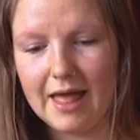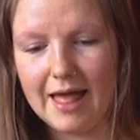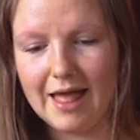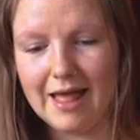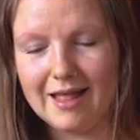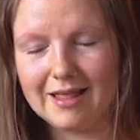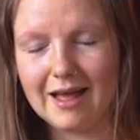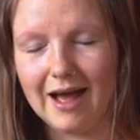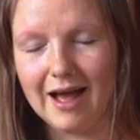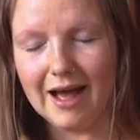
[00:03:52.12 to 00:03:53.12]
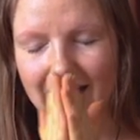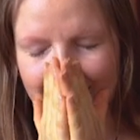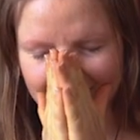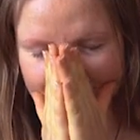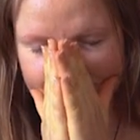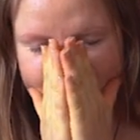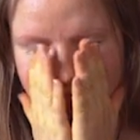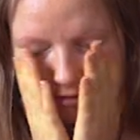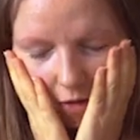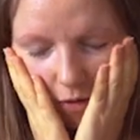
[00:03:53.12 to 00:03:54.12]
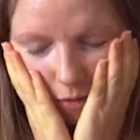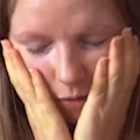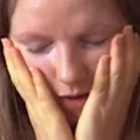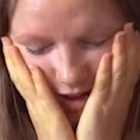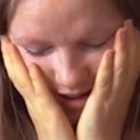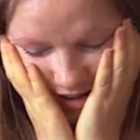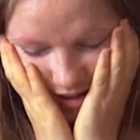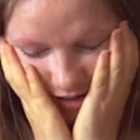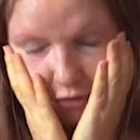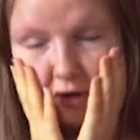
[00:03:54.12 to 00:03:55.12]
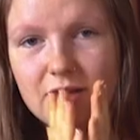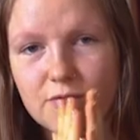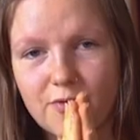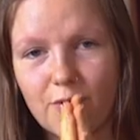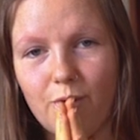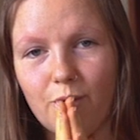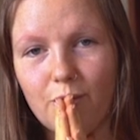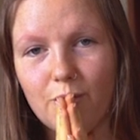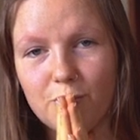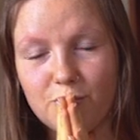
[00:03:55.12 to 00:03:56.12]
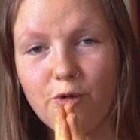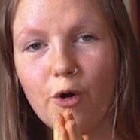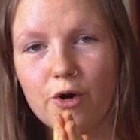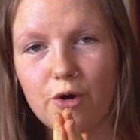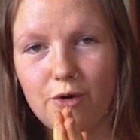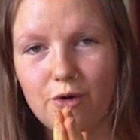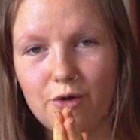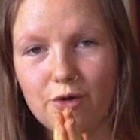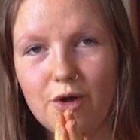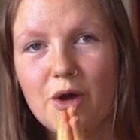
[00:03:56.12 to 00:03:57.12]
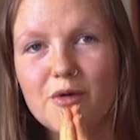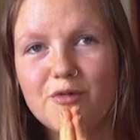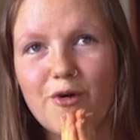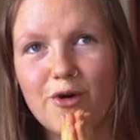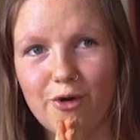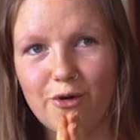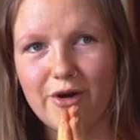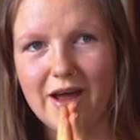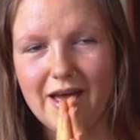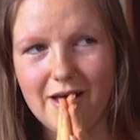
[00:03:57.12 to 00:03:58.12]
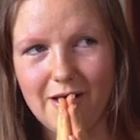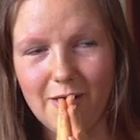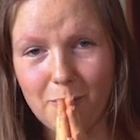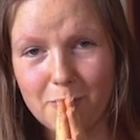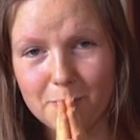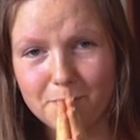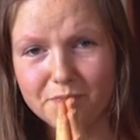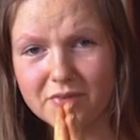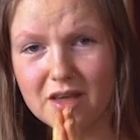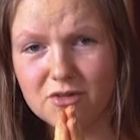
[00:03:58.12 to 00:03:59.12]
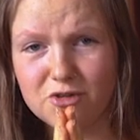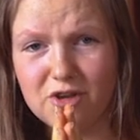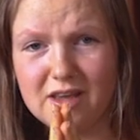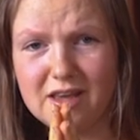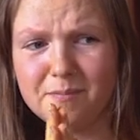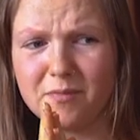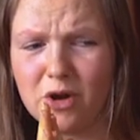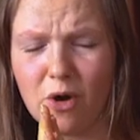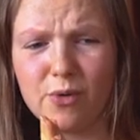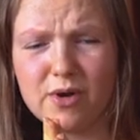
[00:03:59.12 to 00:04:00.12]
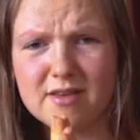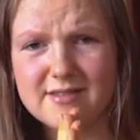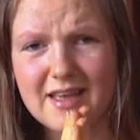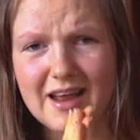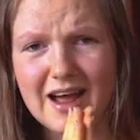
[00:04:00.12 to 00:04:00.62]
and I am so grateful for her, for her help. She noticed that